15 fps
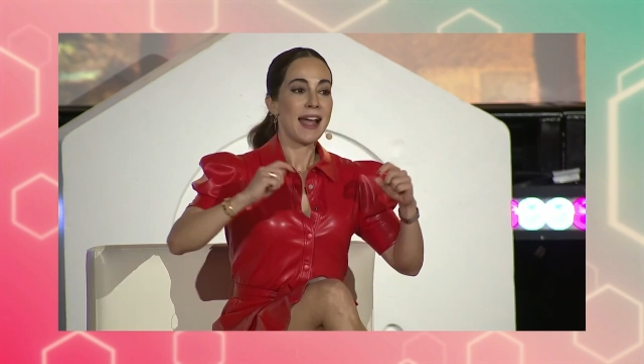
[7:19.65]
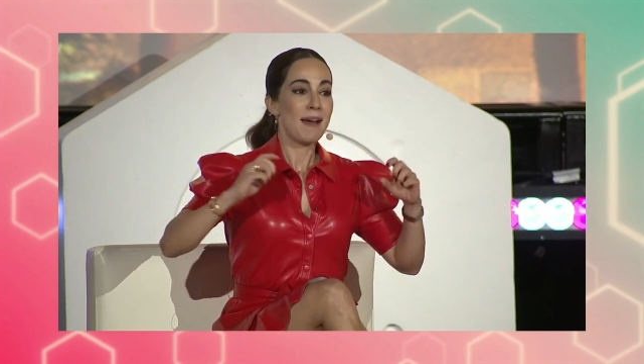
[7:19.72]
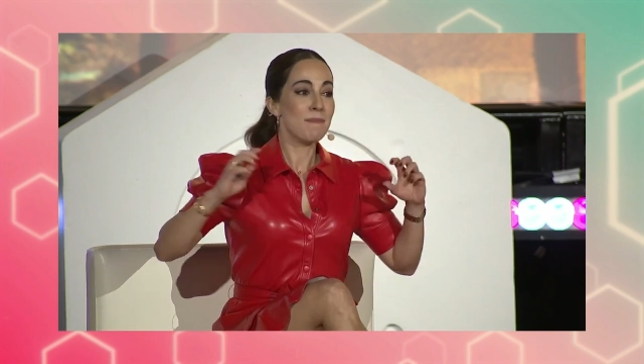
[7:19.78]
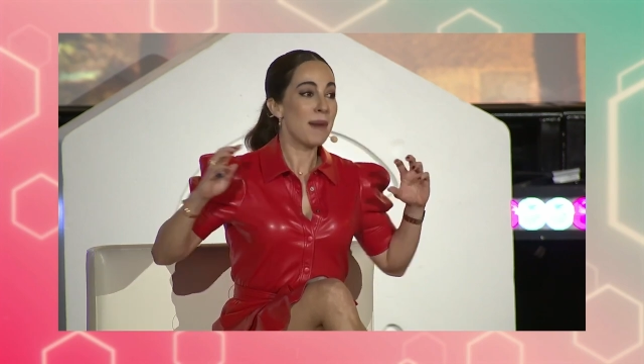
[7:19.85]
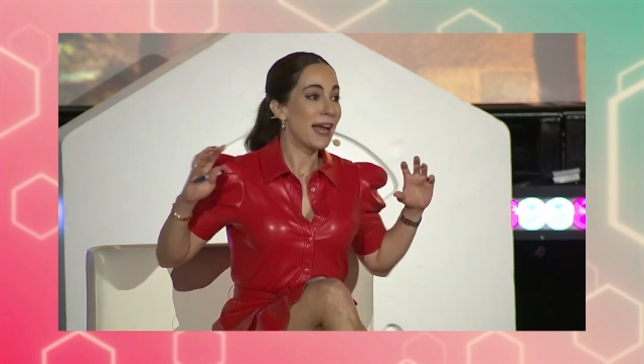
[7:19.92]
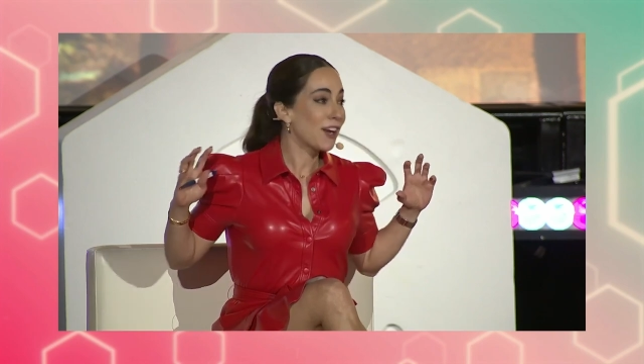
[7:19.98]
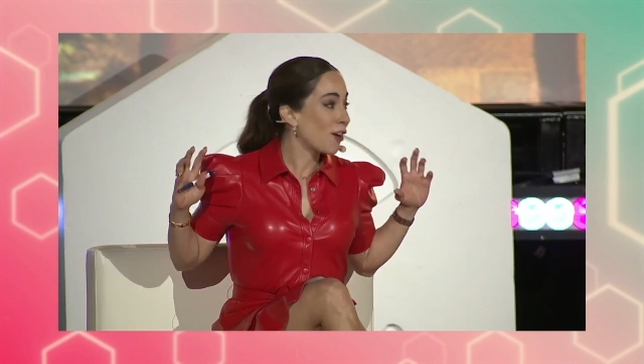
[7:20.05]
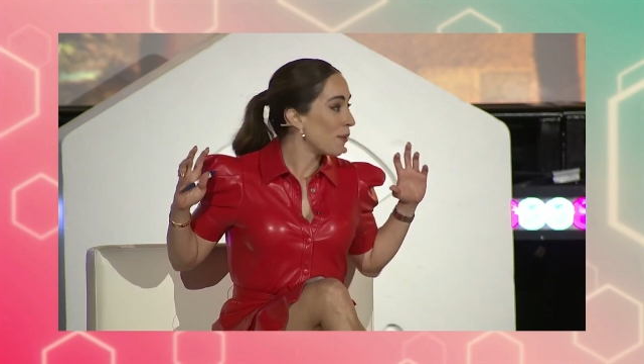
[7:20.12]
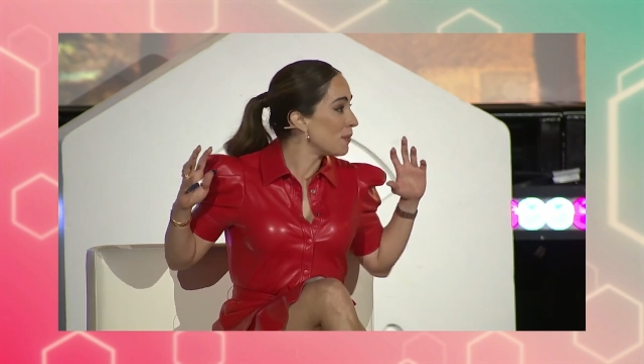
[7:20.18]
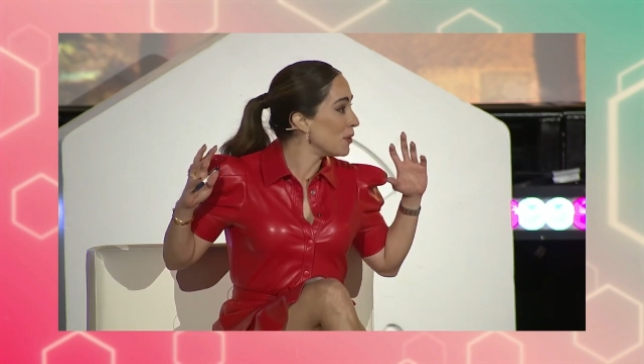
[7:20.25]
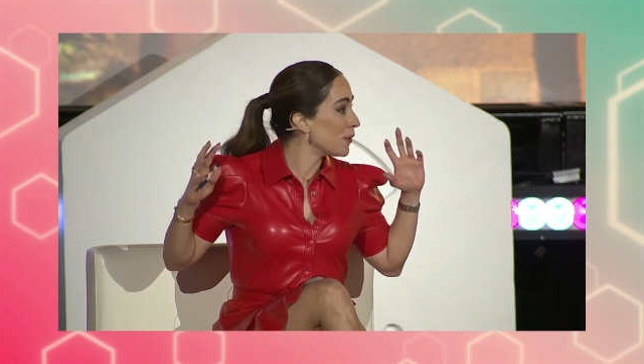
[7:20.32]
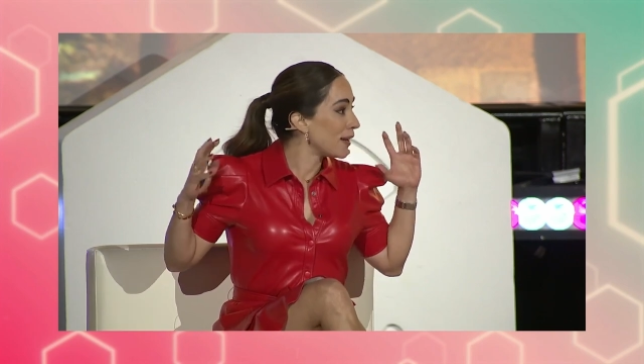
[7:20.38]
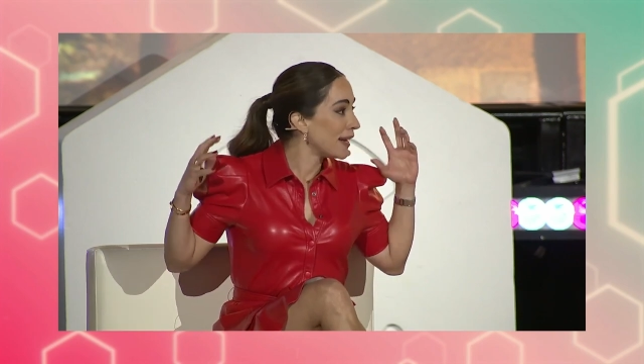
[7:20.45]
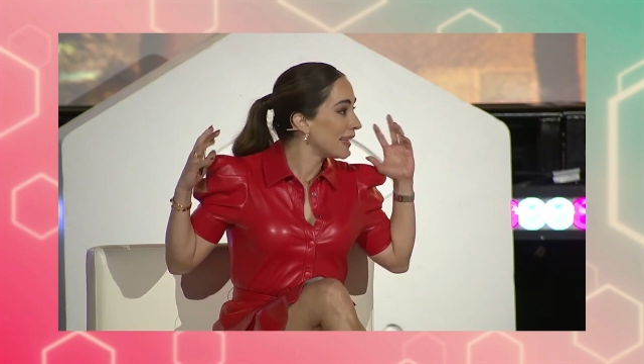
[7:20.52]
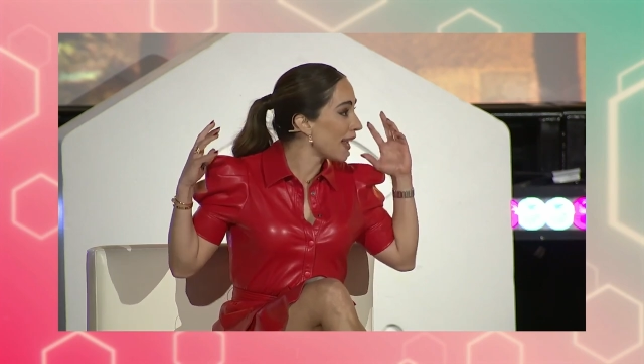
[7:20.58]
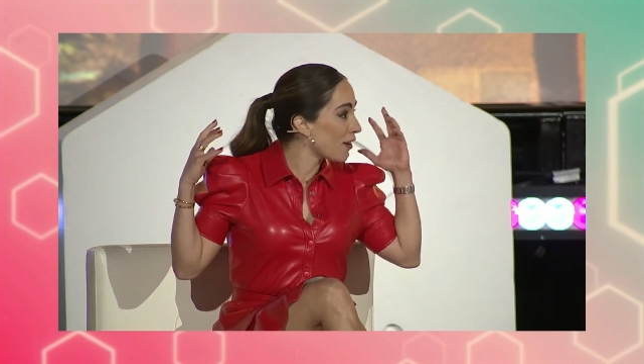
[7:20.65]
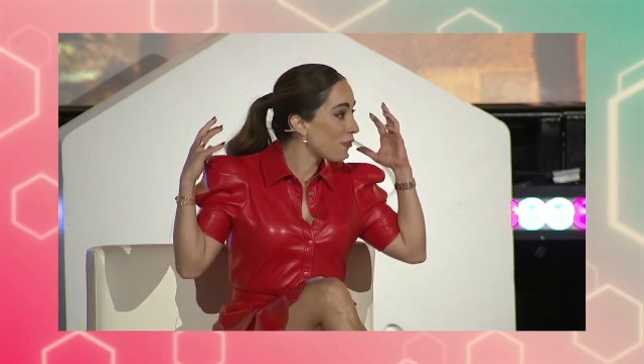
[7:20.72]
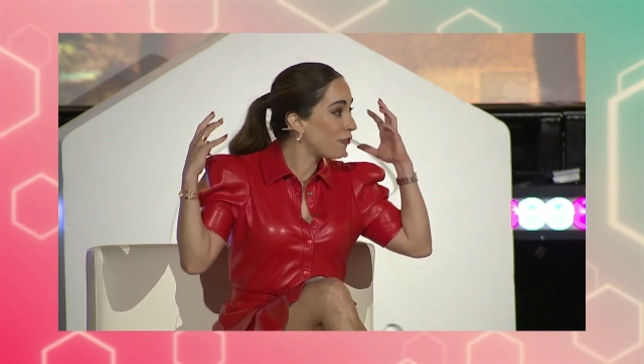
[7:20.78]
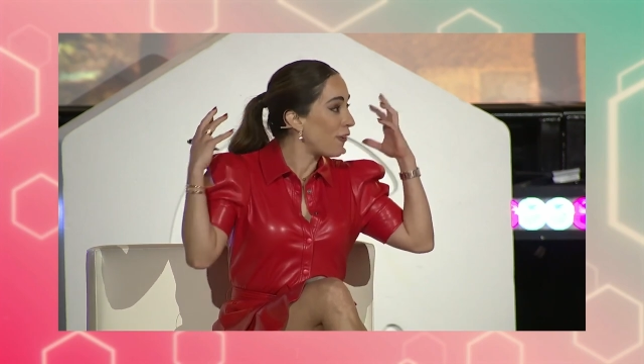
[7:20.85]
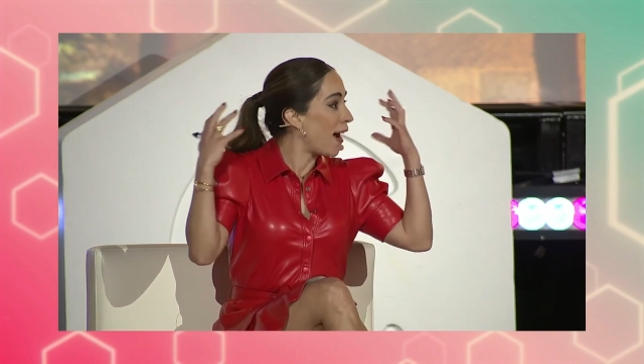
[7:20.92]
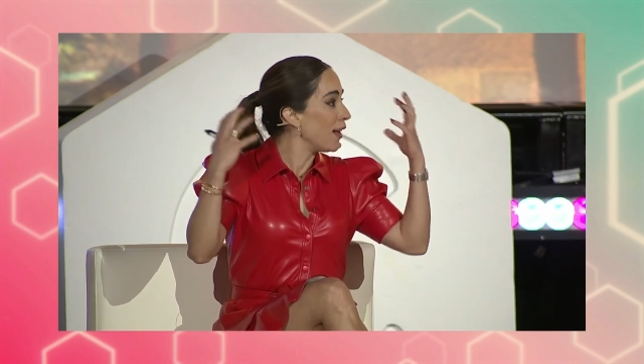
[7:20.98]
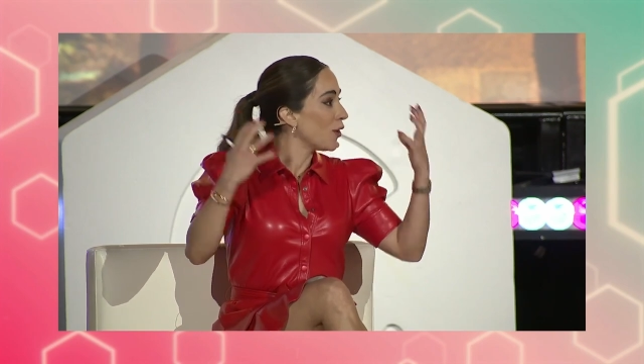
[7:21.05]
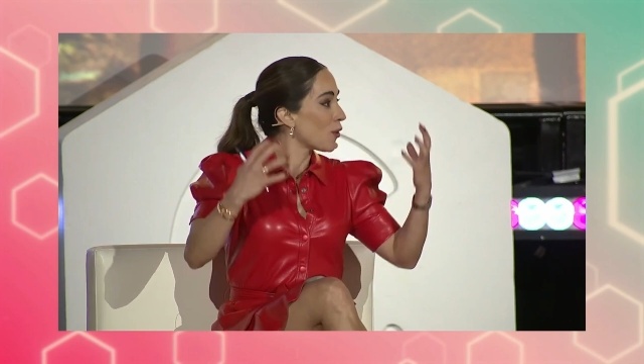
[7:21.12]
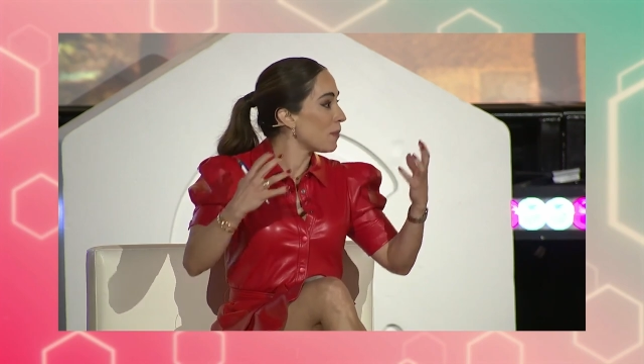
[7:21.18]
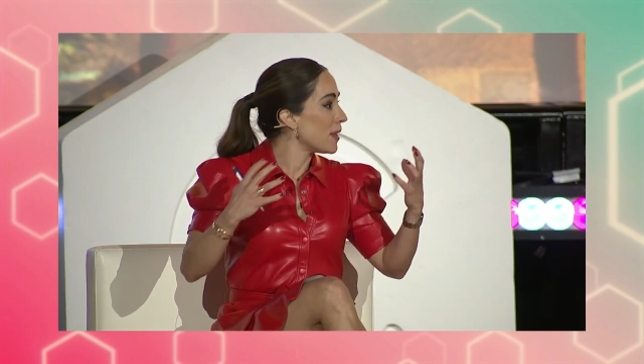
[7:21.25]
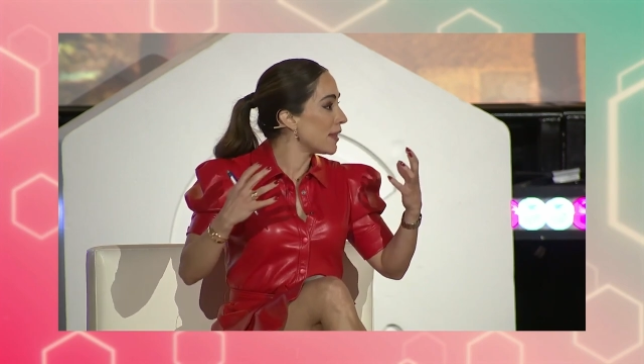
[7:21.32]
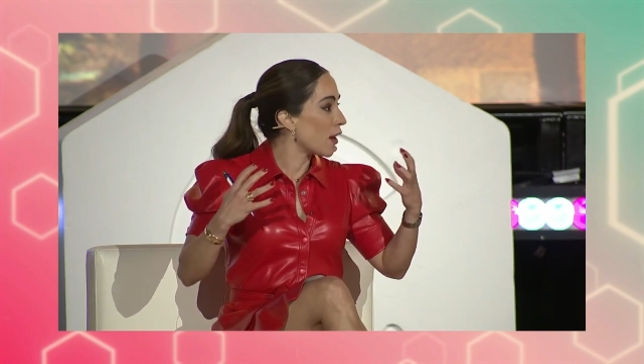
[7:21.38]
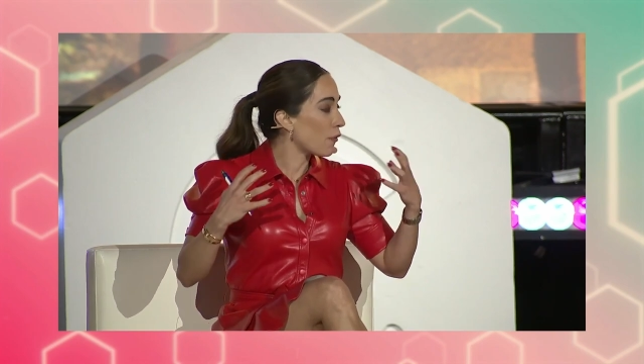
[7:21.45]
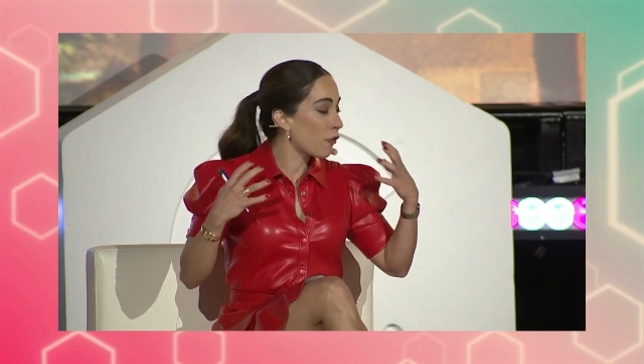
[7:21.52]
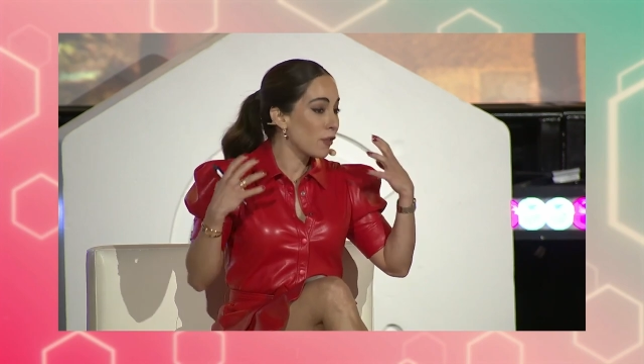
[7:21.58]
My community like followed me
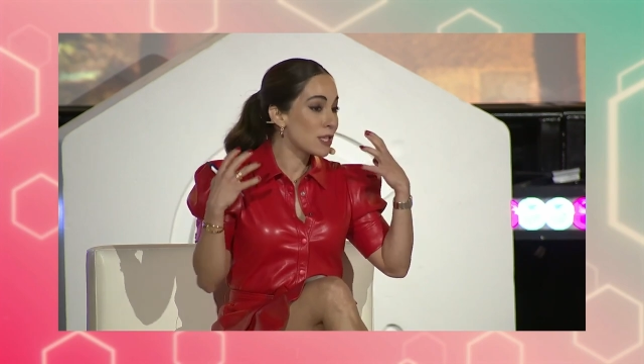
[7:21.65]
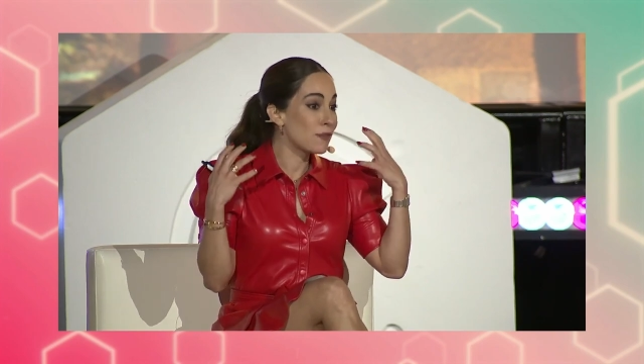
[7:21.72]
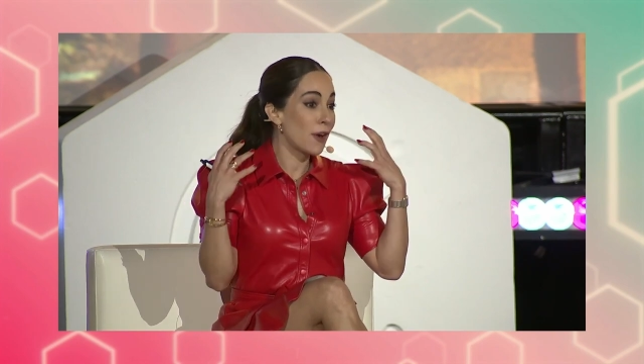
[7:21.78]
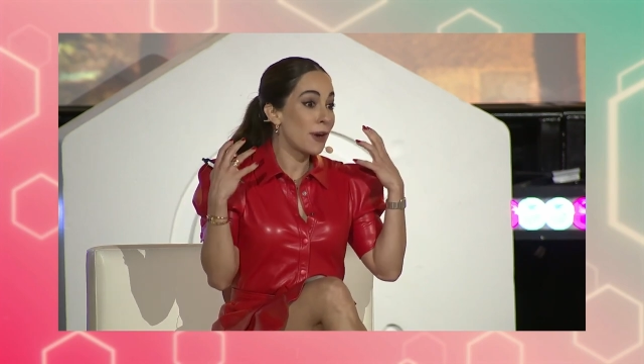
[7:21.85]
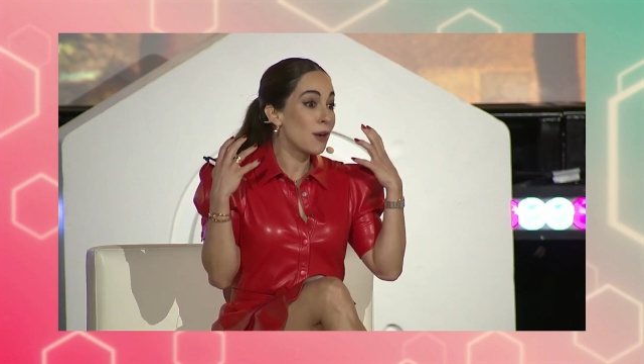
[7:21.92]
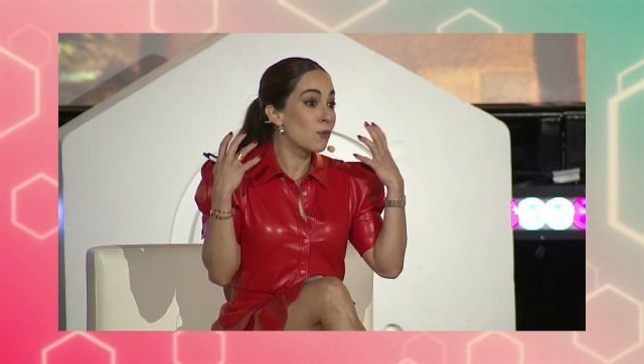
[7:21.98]
there for this very